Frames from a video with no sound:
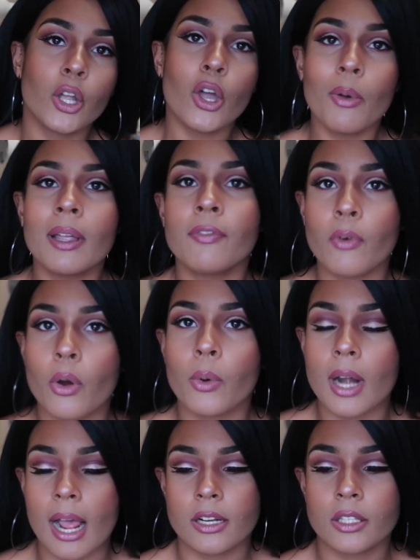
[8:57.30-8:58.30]
going
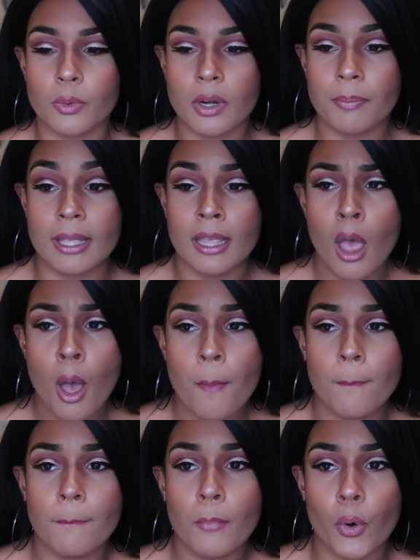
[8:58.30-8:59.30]
forward, I just want to be
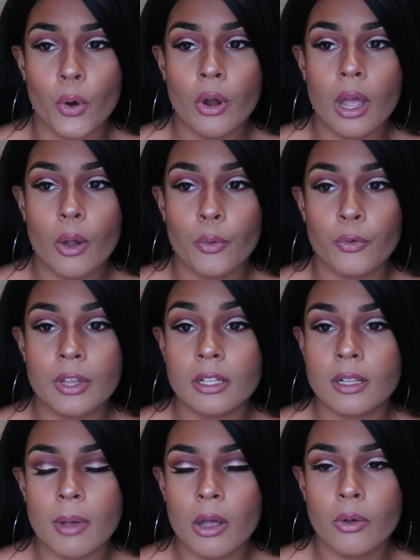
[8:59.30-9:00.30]
more
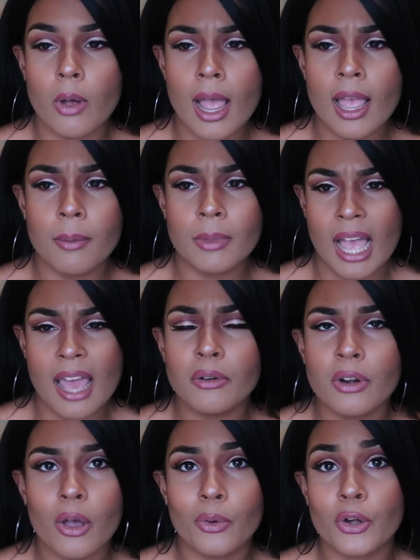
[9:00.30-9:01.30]
real about who I am. Like, I
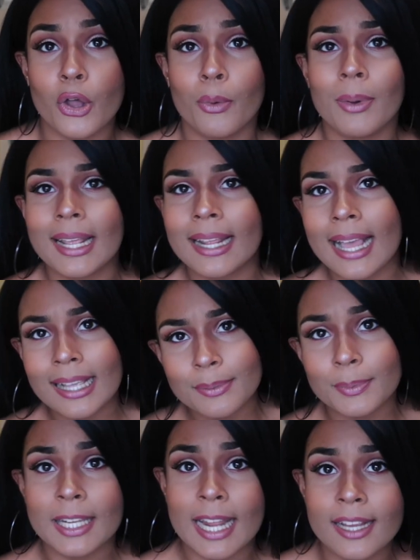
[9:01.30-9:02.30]
don't owe nobody an
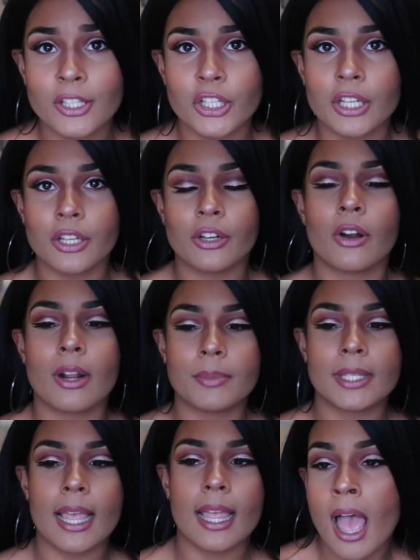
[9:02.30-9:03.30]
explanation, you know what I'm
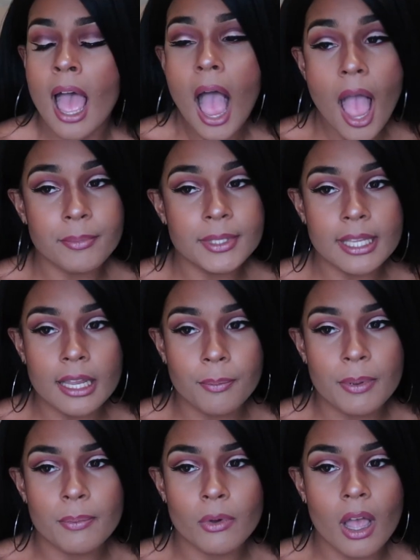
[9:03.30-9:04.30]
saying? I'm sick
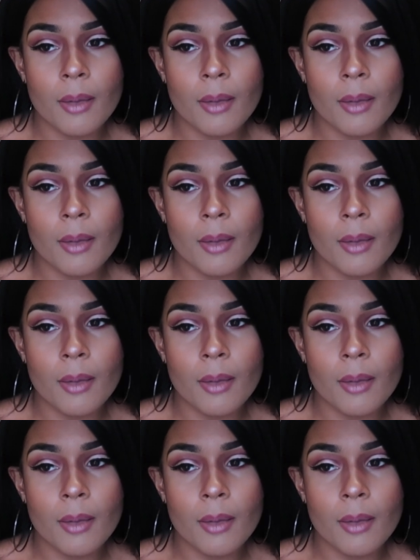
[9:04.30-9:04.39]
of people